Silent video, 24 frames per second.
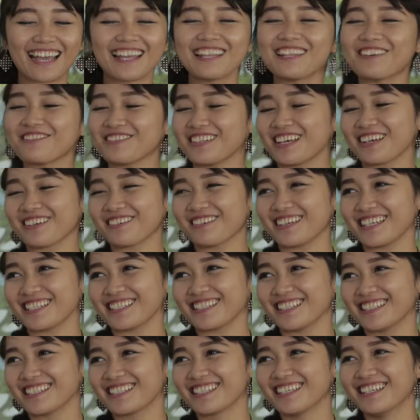I love that
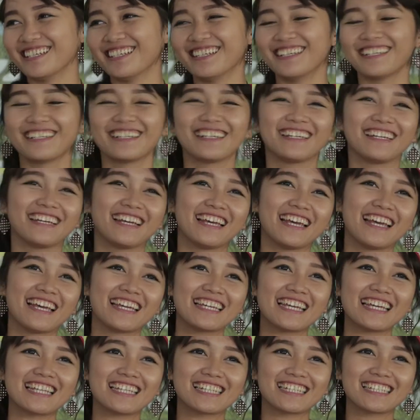question.
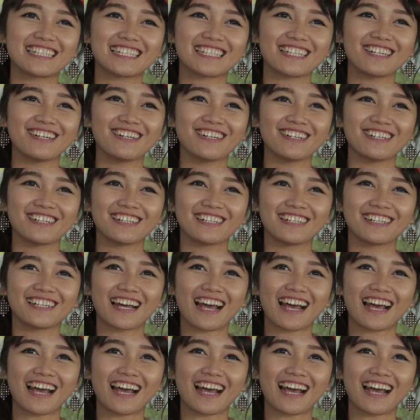Yeah, so